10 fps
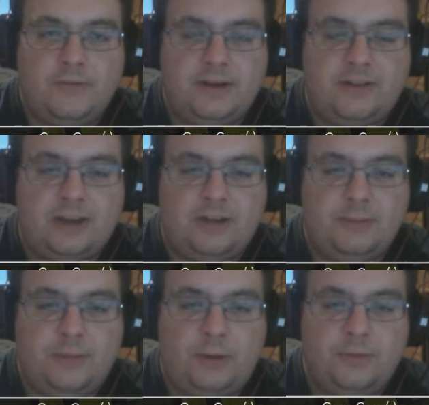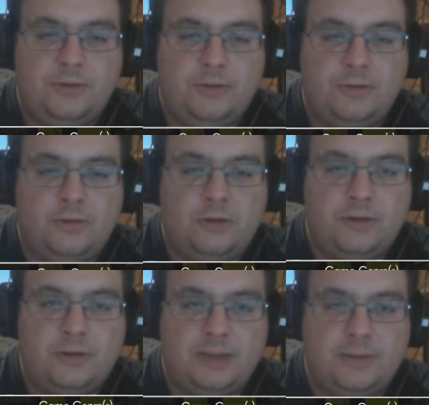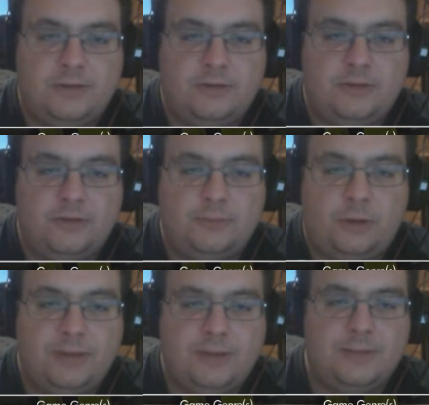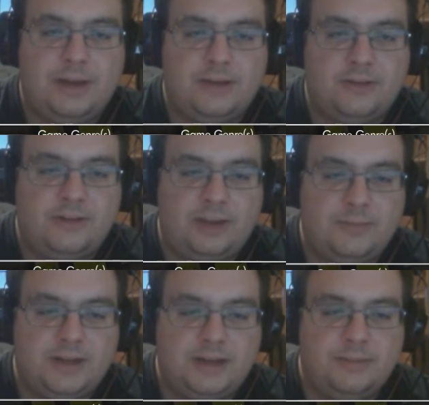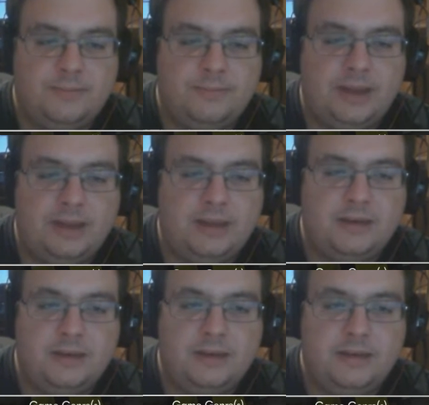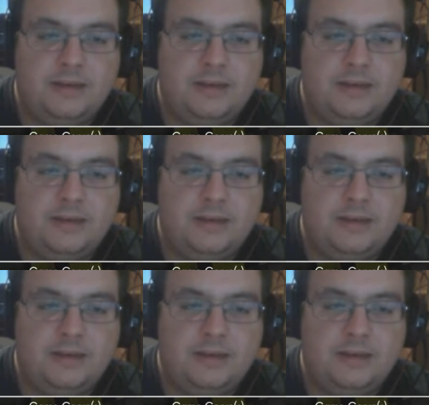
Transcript: However, it's actually bound to the global timer, so if you spawn Mega Man at the same time and then